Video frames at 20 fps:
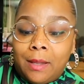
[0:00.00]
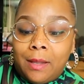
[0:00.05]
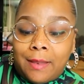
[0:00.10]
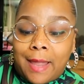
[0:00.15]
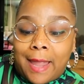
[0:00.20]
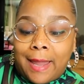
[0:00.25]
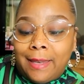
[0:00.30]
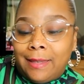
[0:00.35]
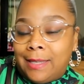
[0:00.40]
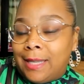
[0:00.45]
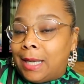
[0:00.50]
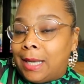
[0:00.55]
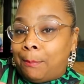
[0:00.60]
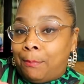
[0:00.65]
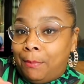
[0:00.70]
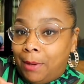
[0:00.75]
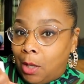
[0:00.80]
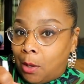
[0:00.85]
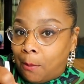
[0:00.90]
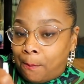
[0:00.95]
They did
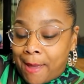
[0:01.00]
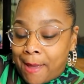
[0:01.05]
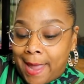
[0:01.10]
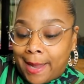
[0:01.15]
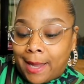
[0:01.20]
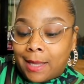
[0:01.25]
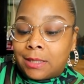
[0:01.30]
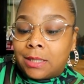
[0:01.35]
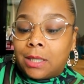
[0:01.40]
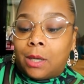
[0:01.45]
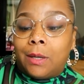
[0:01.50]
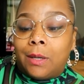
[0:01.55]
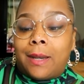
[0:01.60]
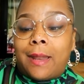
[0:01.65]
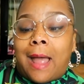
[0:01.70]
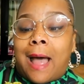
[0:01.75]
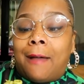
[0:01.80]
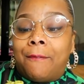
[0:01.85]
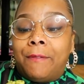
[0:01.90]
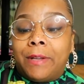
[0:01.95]
a little peck, so it
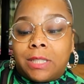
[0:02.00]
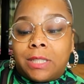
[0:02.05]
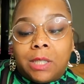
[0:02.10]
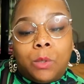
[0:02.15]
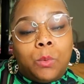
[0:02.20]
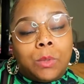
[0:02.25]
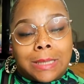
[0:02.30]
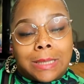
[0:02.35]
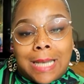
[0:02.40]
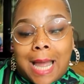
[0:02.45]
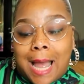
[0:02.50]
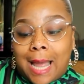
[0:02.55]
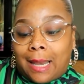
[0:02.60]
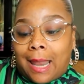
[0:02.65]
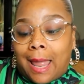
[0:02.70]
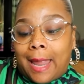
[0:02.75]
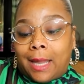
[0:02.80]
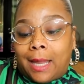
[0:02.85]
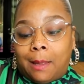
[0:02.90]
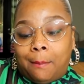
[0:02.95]
obviously was not
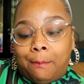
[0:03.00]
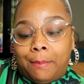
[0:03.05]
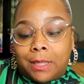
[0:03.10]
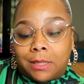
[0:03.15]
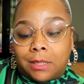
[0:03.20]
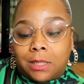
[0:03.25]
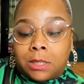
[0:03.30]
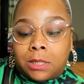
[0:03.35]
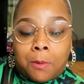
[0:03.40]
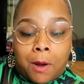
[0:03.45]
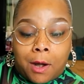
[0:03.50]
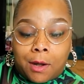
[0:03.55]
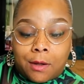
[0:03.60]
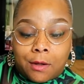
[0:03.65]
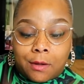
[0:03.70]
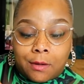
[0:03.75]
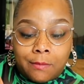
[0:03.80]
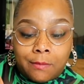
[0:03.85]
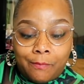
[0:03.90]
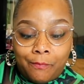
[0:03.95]
like a business
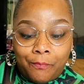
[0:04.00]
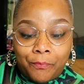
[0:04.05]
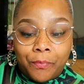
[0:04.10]
partner